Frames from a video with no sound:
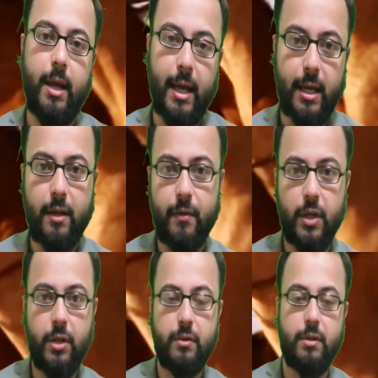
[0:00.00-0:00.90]
Again, if you're
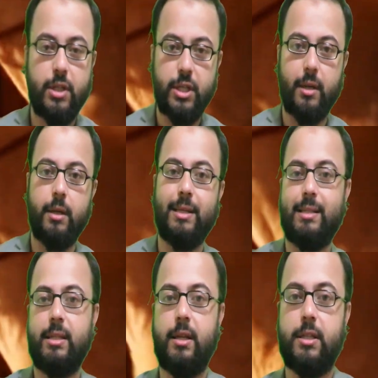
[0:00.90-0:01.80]
new to this channel,
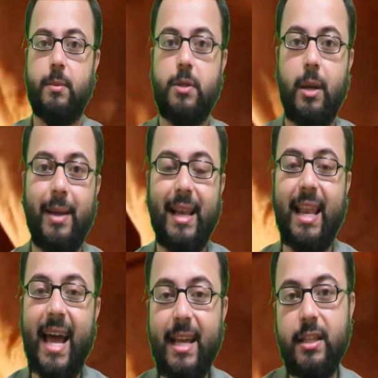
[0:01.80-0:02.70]
consider subscribing,
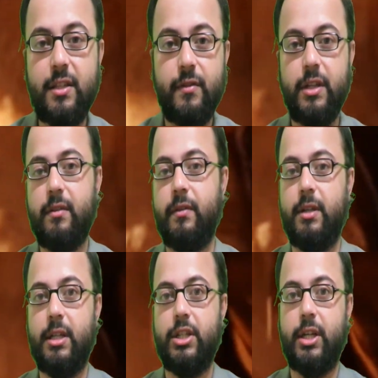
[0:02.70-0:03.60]
like this video if you
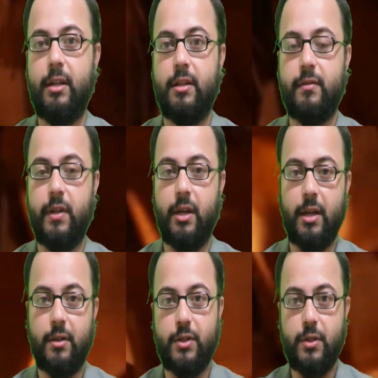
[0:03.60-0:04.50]
did, share this video, and
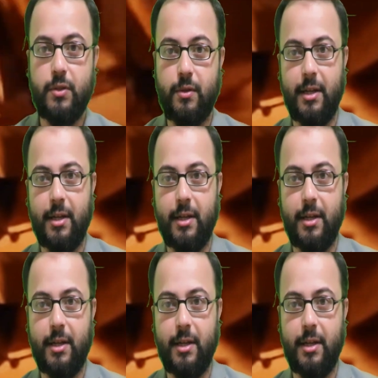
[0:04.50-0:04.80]
I'll see you soon